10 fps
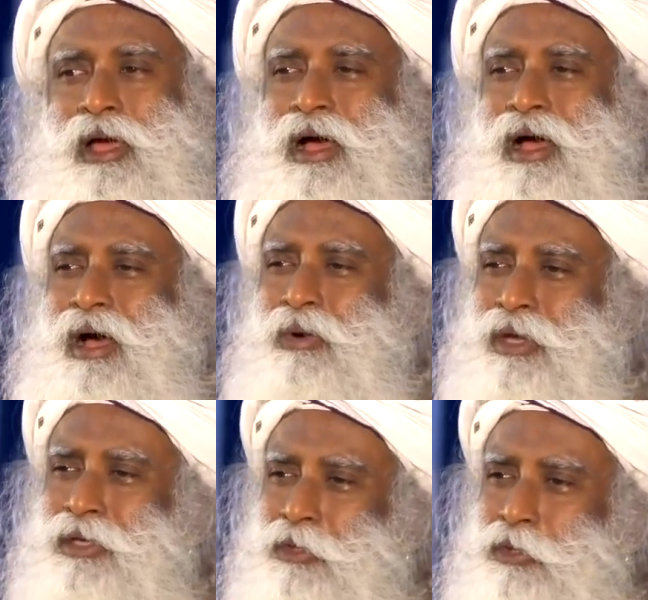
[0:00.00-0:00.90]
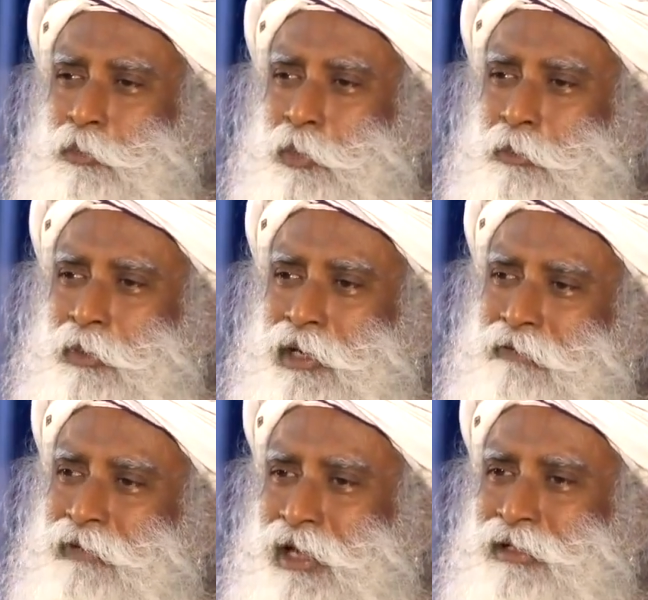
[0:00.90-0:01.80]
How can two people
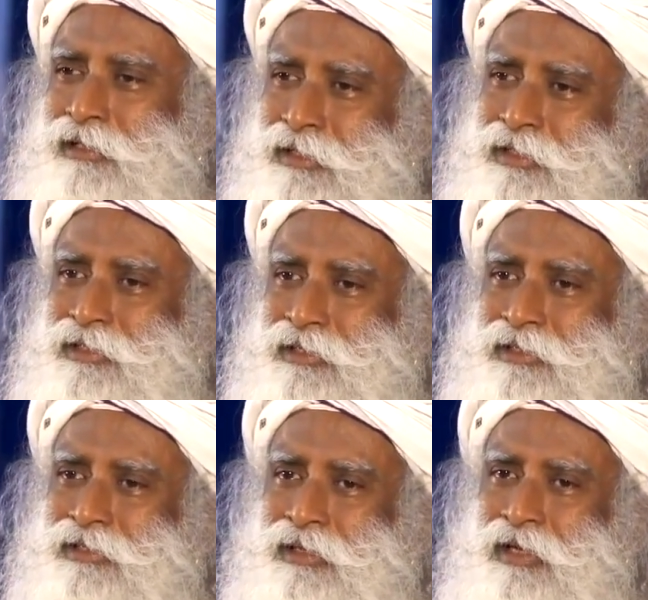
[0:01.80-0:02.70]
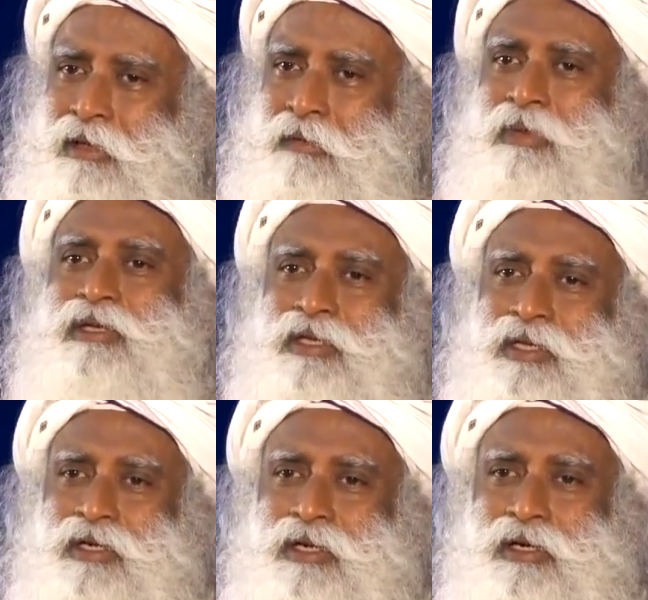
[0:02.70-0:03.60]
live like this? But
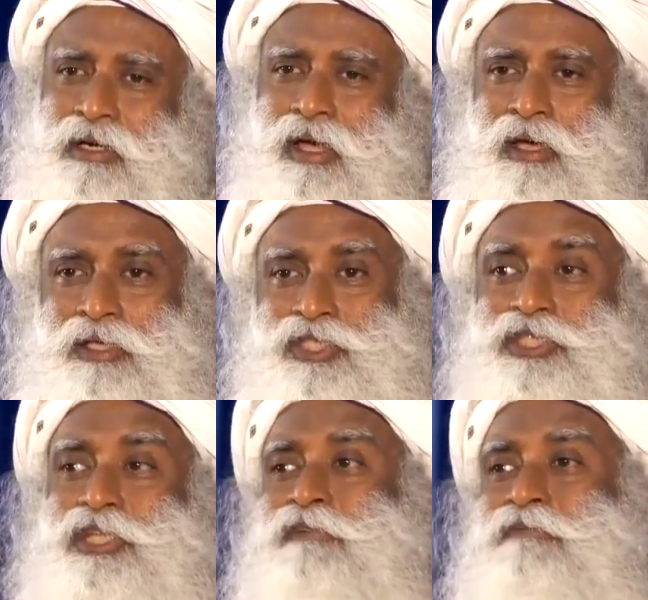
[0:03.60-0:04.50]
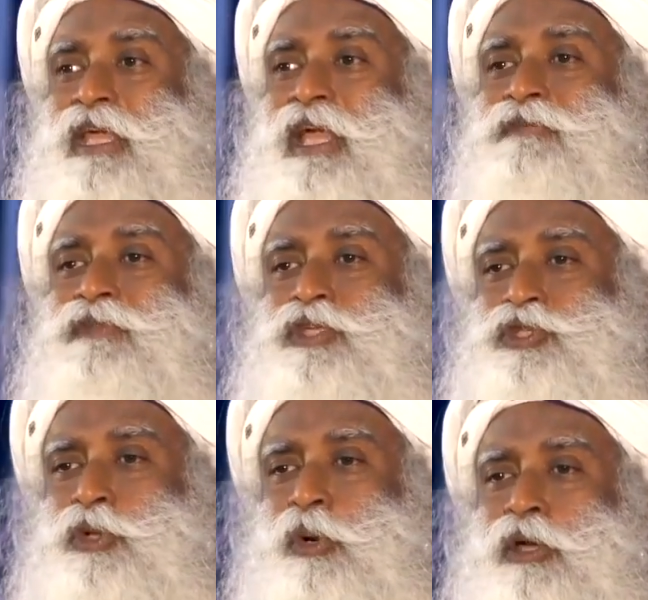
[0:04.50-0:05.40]
here, still we have the
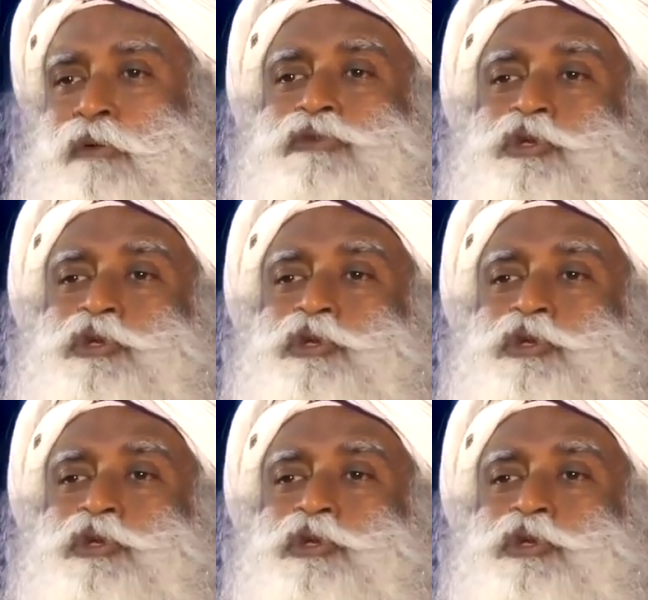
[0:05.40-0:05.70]
joy of